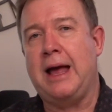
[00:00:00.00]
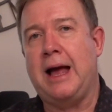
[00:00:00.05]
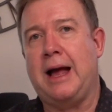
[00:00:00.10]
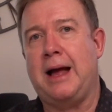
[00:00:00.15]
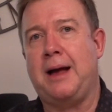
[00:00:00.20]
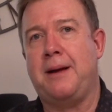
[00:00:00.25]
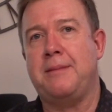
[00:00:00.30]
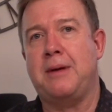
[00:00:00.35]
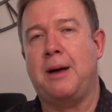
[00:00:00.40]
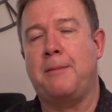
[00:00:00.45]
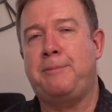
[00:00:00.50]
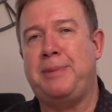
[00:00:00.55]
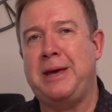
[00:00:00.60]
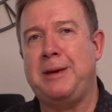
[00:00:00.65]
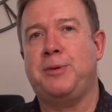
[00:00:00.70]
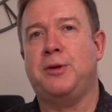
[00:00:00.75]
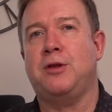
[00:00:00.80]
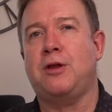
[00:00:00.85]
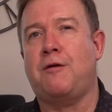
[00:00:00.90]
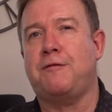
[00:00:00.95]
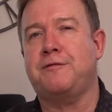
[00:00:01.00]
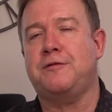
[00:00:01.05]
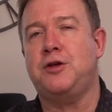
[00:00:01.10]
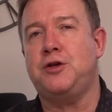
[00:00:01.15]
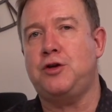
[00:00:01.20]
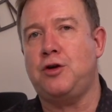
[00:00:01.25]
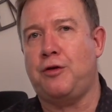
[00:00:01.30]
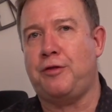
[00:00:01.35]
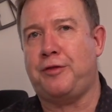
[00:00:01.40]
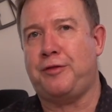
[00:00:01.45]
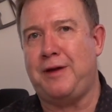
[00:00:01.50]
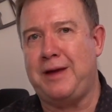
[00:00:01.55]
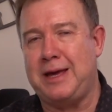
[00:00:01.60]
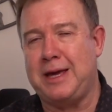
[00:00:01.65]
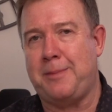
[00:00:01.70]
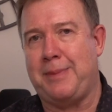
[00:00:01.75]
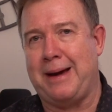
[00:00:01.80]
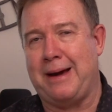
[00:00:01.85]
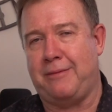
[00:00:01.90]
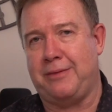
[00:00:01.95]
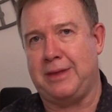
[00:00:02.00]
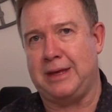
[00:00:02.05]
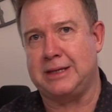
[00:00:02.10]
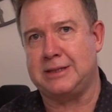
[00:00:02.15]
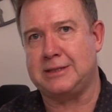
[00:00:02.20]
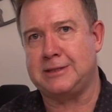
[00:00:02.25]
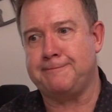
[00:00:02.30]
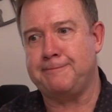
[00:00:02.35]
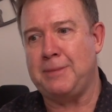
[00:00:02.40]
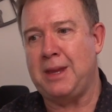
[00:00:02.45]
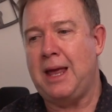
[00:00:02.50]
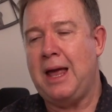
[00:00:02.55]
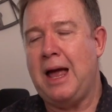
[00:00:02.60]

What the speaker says: and people often don't think about this,